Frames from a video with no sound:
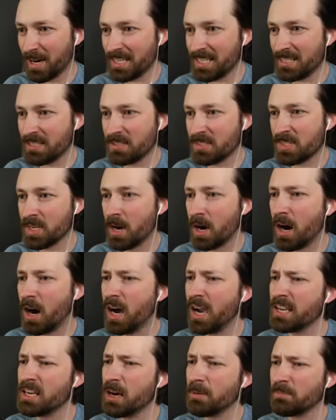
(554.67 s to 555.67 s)
I didn't
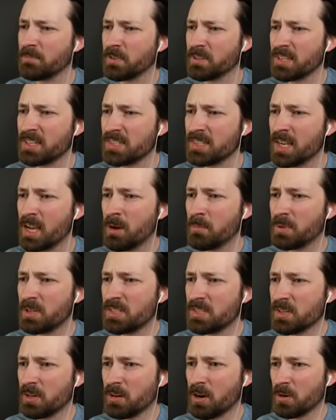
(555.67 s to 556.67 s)
sign up for this.
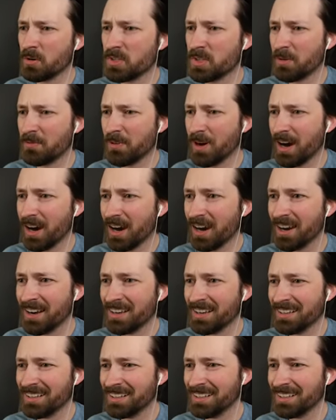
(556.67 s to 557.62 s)
Please don't go so far.